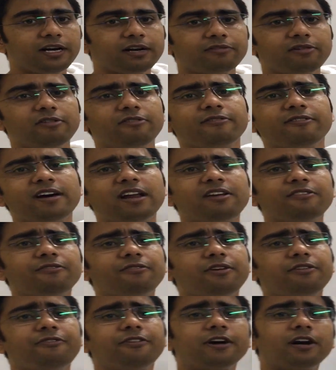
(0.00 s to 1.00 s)
it will be very
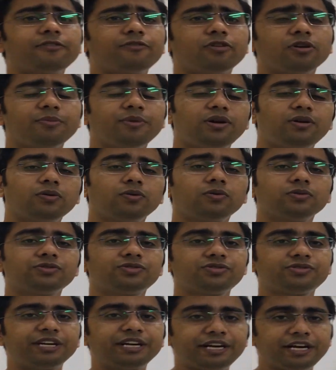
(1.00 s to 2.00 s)
difficult for me to
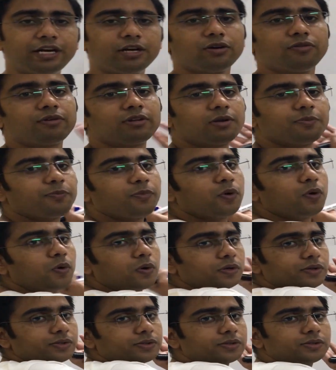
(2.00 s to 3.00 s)
string it over the
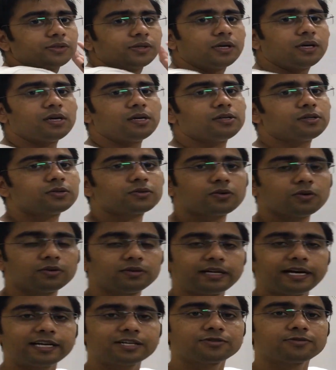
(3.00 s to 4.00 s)
poles. So
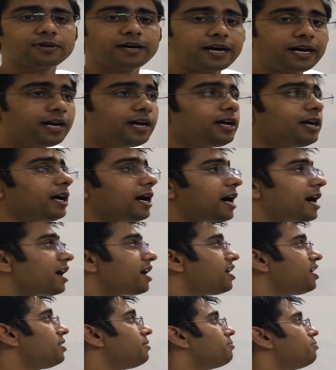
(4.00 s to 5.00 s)
that's why
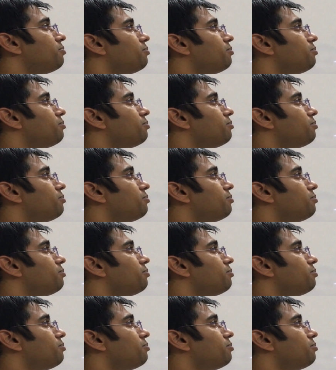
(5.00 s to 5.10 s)
I